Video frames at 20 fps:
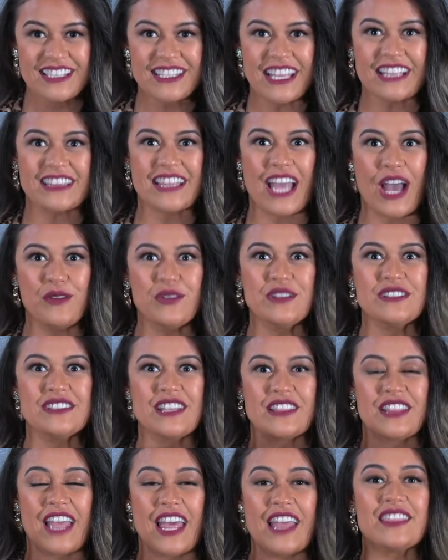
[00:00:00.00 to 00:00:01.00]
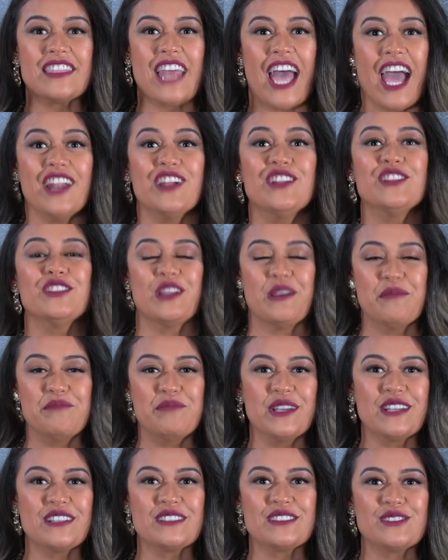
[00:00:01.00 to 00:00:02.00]
Like, that
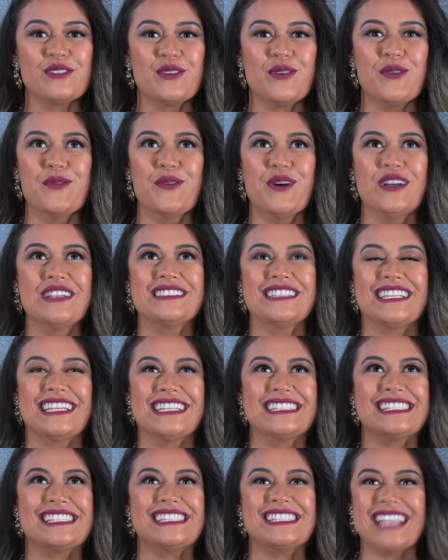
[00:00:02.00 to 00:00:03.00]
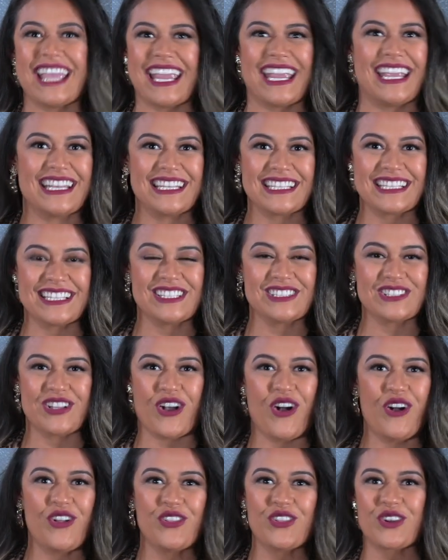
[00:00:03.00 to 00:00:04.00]
Olympics was insane because
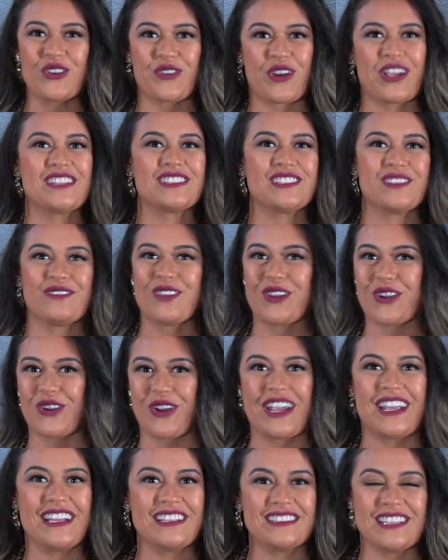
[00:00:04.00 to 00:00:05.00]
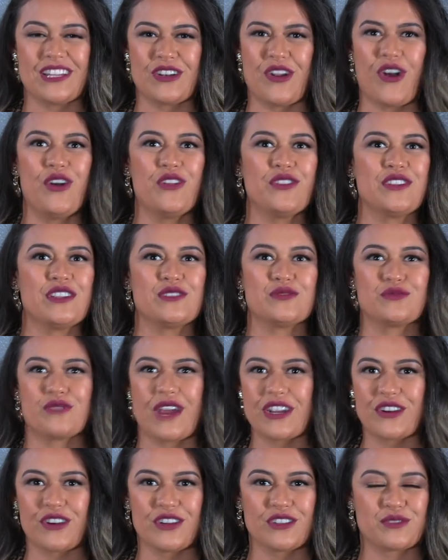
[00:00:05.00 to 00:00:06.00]
all the greats of the greats and all these
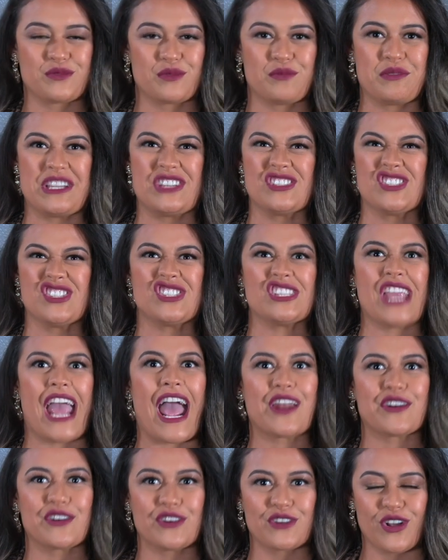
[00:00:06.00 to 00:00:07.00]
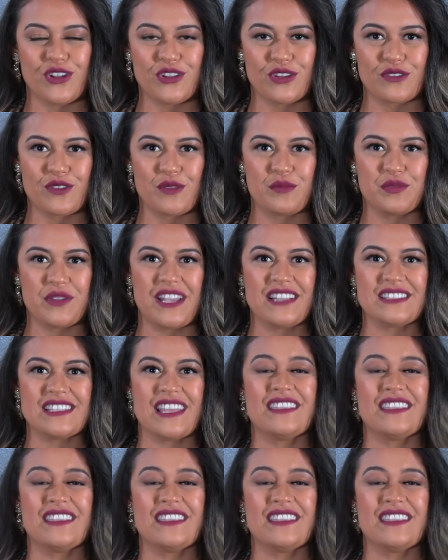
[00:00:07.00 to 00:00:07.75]
records were being shattered all over the place.